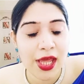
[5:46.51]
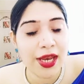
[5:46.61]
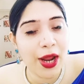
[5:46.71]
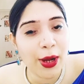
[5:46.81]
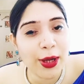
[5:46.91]

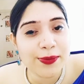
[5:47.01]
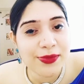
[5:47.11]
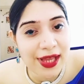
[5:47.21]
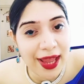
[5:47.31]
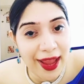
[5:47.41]
Now
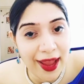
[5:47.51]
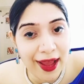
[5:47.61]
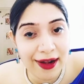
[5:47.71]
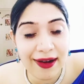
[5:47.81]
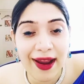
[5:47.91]
comes
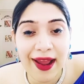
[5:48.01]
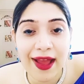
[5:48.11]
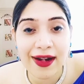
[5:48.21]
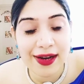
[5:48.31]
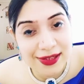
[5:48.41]
air.
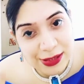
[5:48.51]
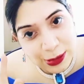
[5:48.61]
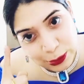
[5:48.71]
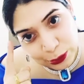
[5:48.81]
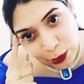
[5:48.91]
Air is
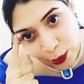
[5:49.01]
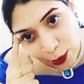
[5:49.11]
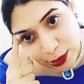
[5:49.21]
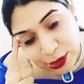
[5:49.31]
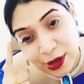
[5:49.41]
your thoughts.